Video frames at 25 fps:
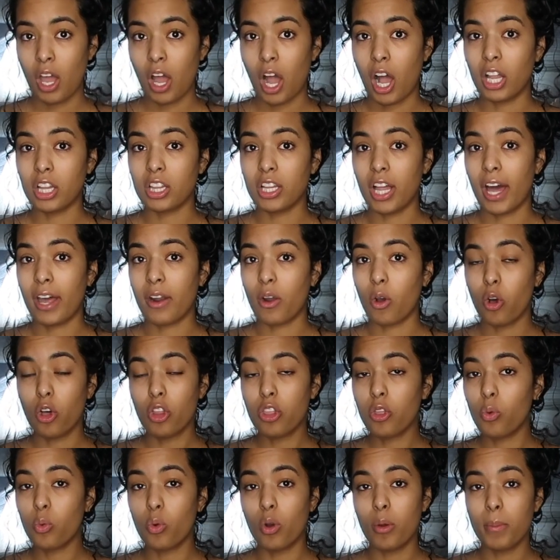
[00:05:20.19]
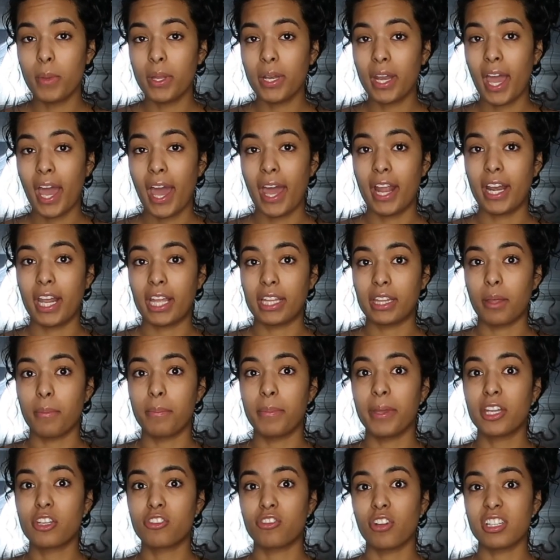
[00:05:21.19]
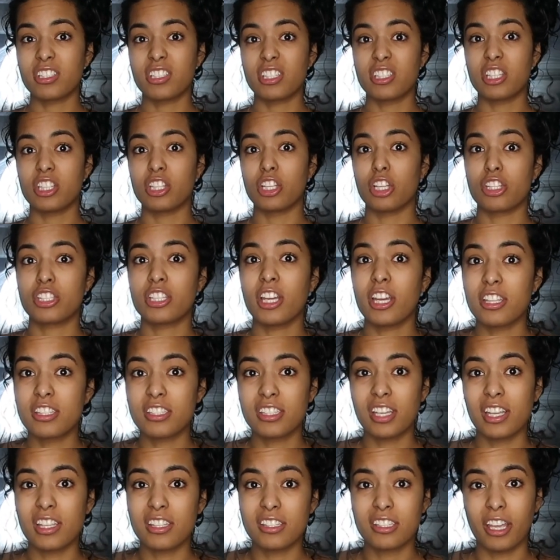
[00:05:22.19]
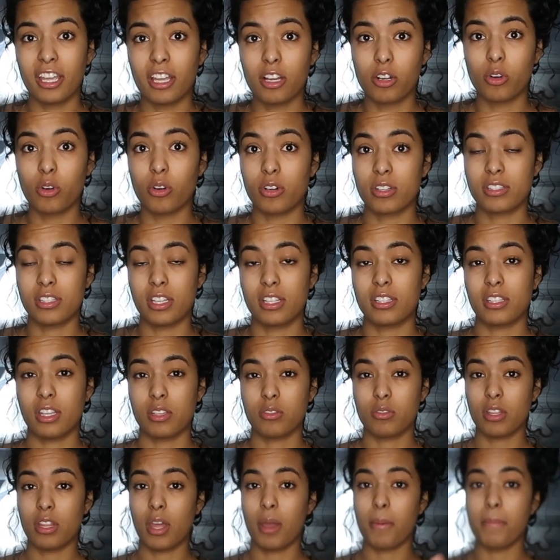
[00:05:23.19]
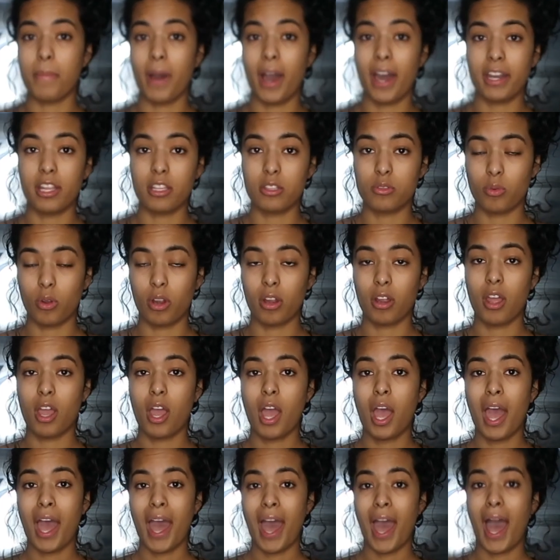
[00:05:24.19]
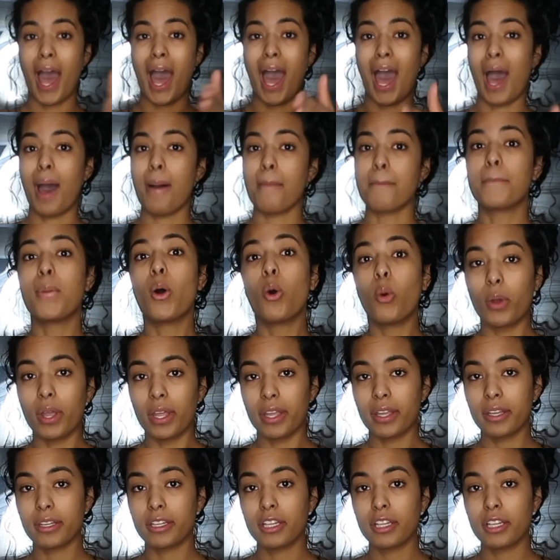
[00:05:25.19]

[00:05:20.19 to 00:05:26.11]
all the women had like the big dresses and the tight corsets. That's why their bodies were on point.